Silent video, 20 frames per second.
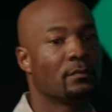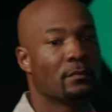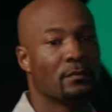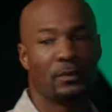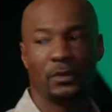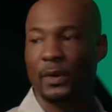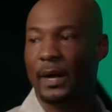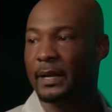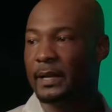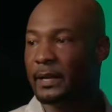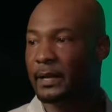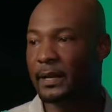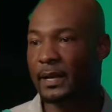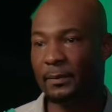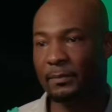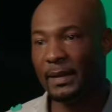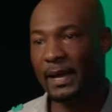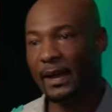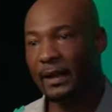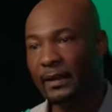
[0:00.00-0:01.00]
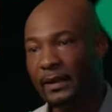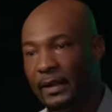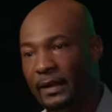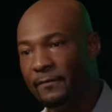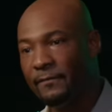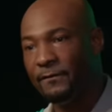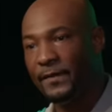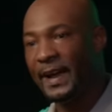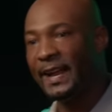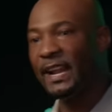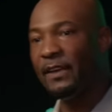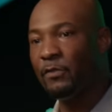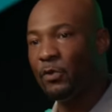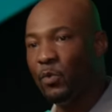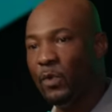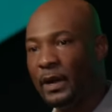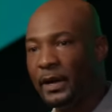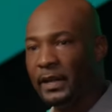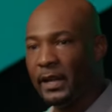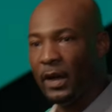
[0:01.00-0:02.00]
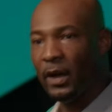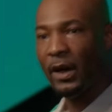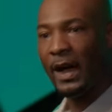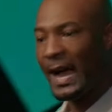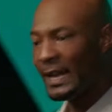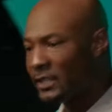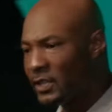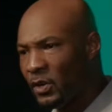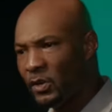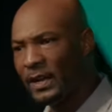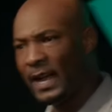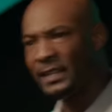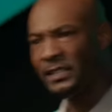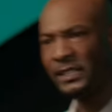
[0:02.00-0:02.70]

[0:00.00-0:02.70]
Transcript: Do I need to come down there and fight every one of y'all? I told you I ain't